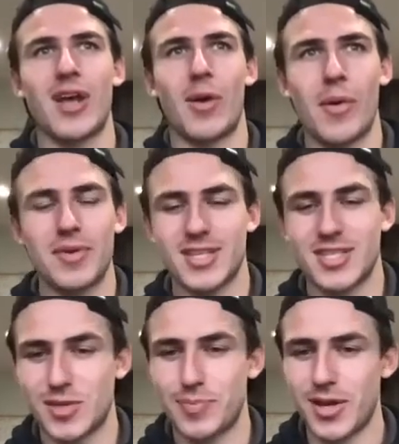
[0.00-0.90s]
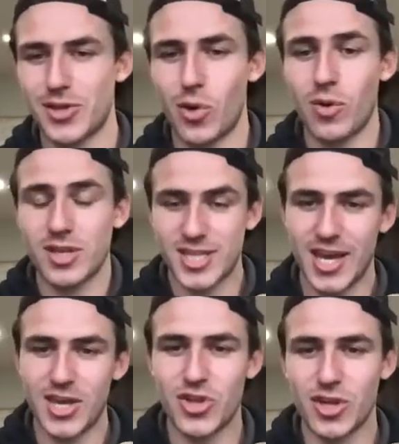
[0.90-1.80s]
I went with an espresso
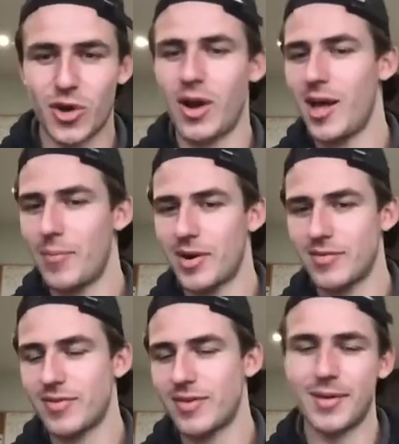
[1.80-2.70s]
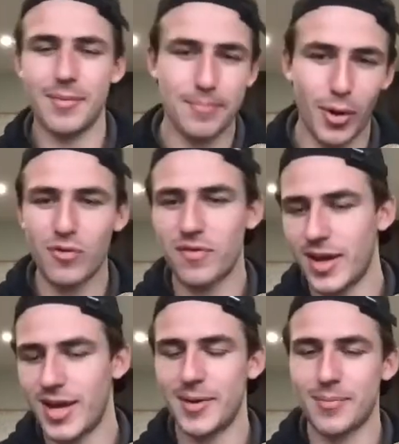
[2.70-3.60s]
sage, so a little bit of both
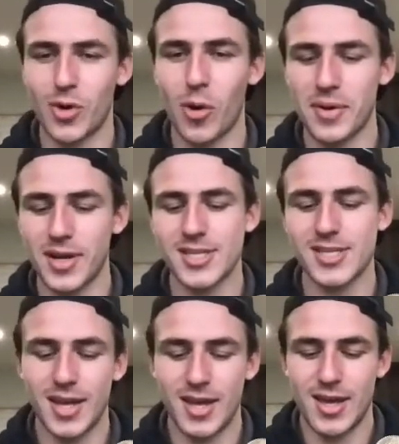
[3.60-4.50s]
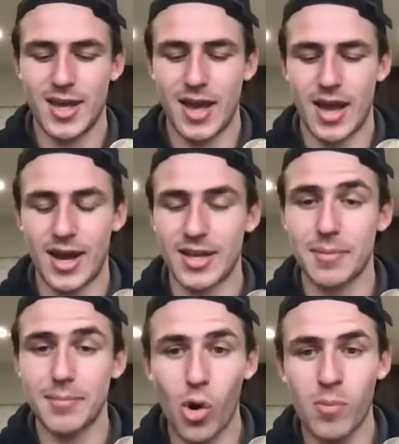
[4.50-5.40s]
companies. And at the
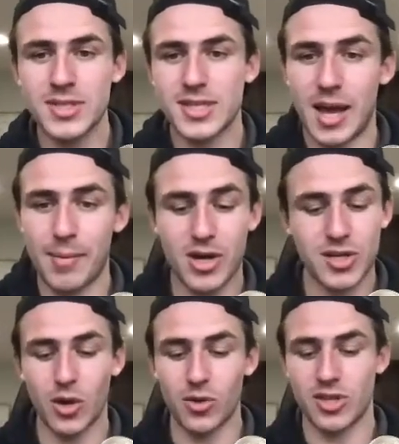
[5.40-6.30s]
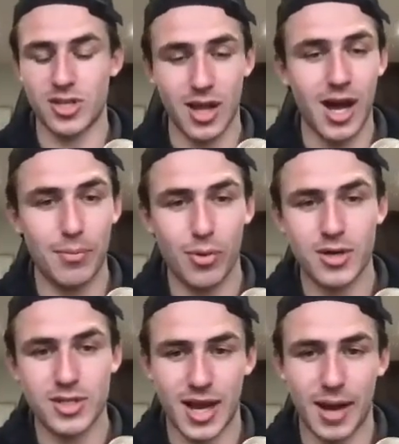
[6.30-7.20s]
moment, I'm actually on the
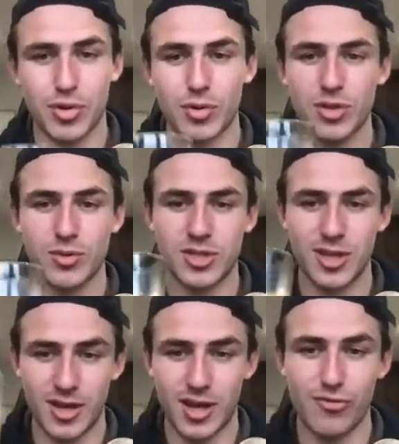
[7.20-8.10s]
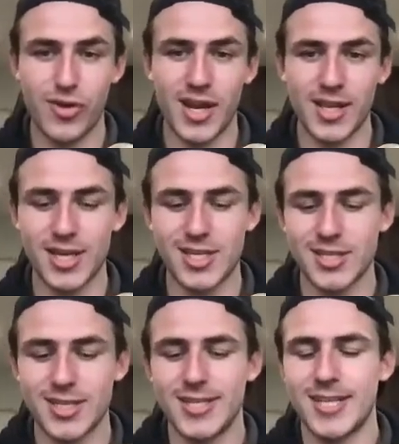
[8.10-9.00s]
Starbucks capsules, which are really nice.
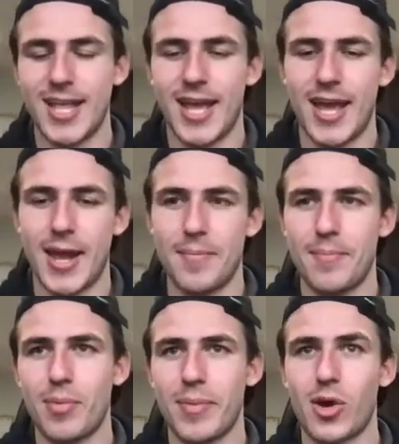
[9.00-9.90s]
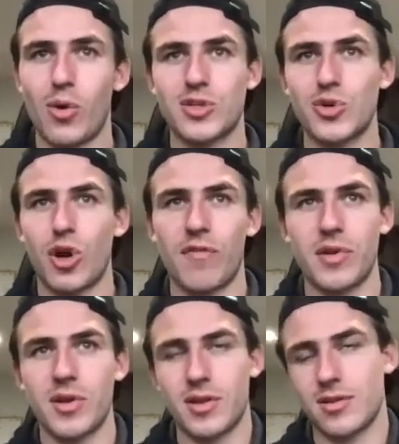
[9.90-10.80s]
But my go-to
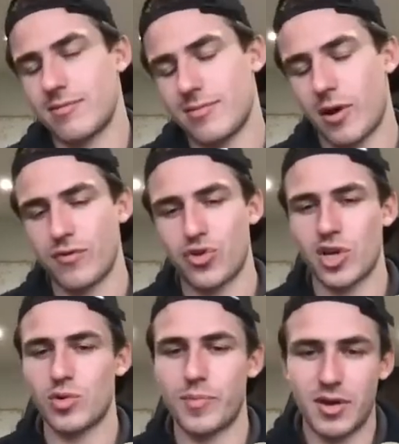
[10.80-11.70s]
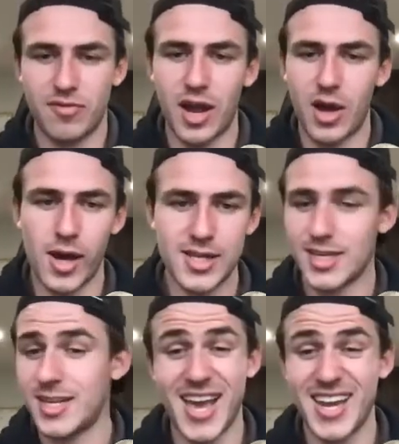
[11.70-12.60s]
coffee of choice would be a flat white
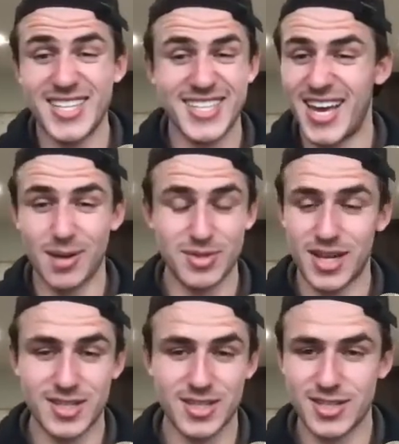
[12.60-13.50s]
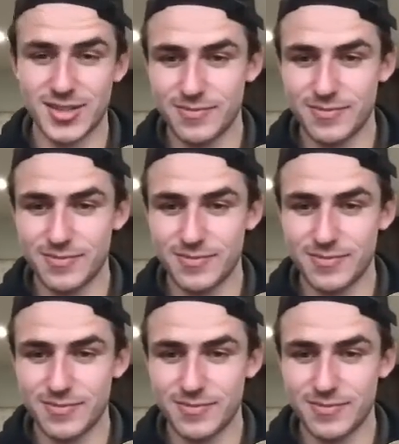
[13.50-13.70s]
in any circumstances.